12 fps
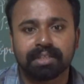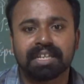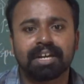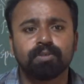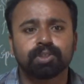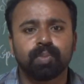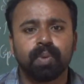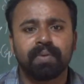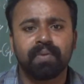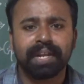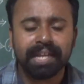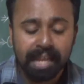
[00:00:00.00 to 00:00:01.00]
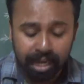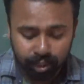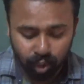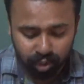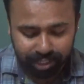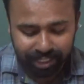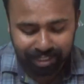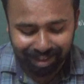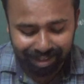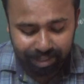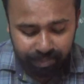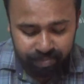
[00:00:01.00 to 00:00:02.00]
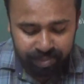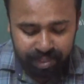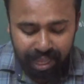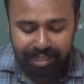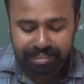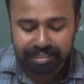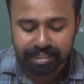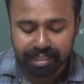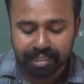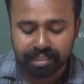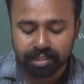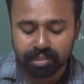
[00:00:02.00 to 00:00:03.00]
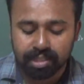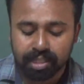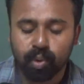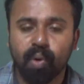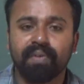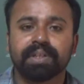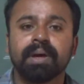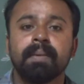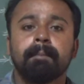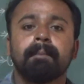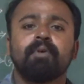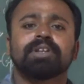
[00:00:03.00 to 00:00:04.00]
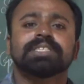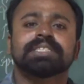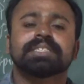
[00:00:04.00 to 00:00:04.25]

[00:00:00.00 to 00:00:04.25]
The clouds were very dark in color, and it's a gather over the mountain.